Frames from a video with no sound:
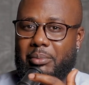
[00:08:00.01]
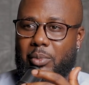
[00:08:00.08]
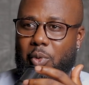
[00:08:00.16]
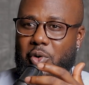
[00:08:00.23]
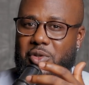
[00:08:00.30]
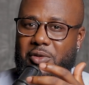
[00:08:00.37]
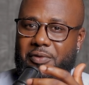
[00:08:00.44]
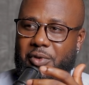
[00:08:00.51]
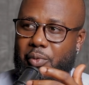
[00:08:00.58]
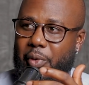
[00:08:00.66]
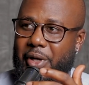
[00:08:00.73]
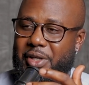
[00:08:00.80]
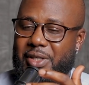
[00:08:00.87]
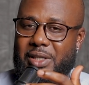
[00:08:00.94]
And most of
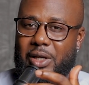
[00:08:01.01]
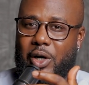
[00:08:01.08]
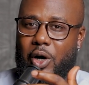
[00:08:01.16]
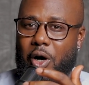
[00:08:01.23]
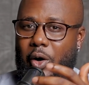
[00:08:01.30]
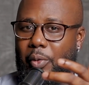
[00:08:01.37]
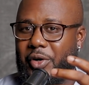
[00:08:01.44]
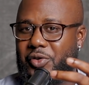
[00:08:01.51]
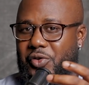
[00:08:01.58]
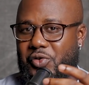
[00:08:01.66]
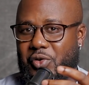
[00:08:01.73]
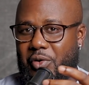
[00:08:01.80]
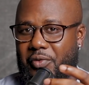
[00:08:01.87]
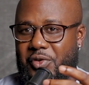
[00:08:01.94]
the car rental
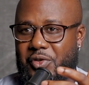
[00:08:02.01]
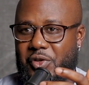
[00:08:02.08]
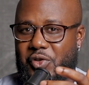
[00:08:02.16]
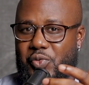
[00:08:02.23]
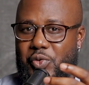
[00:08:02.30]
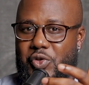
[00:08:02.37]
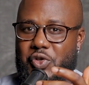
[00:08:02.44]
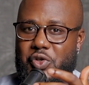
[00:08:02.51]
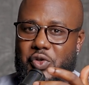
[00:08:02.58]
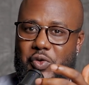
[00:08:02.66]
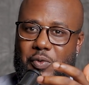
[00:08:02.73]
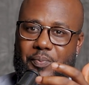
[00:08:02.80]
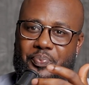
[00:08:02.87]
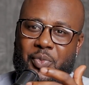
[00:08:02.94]
services would
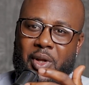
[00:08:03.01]
do